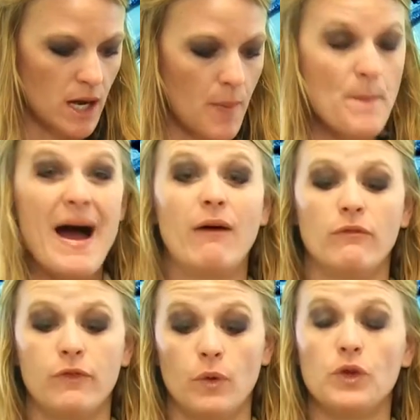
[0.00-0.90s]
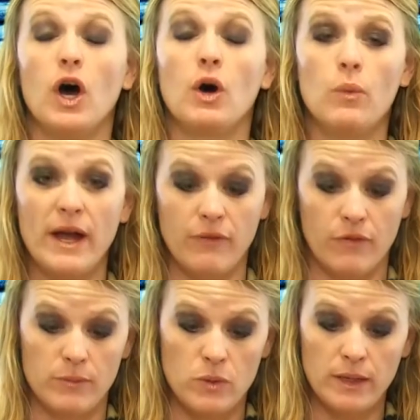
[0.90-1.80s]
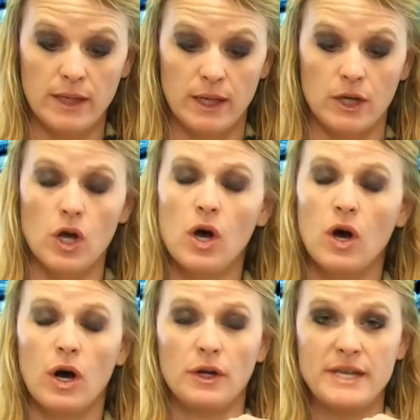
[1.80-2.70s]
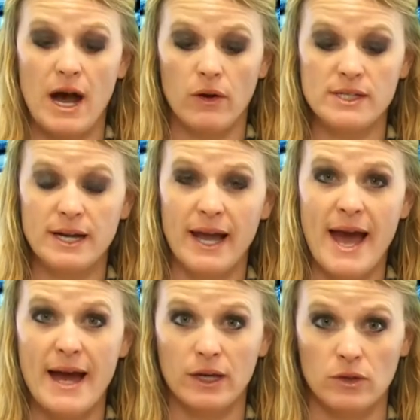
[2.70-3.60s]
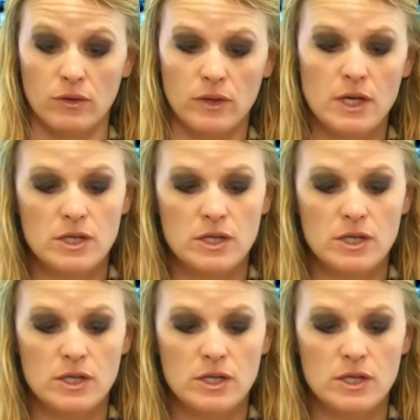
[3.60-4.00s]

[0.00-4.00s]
a mountain fold away from you again on now a diagonal.